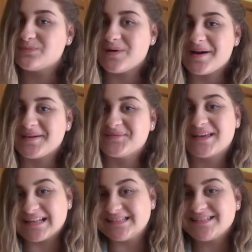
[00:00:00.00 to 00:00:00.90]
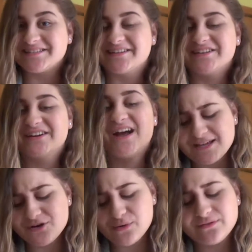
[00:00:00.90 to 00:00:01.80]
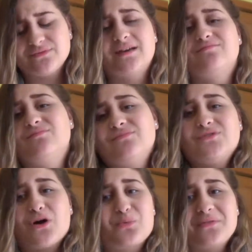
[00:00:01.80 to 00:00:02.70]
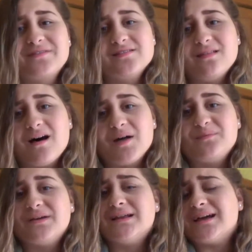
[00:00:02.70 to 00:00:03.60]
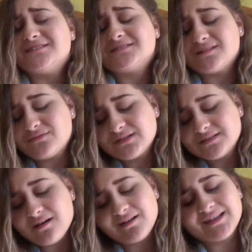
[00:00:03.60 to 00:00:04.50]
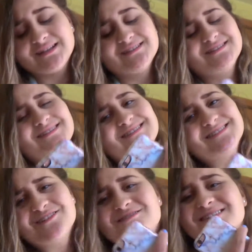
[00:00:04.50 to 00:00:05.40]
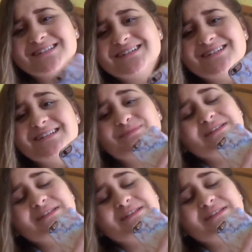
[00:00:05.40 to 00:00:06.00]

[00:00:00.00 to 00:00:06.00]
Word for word: by Mackenzie Ziegler. I know I've talked about this a lot, but I just love this song, and it's just so good.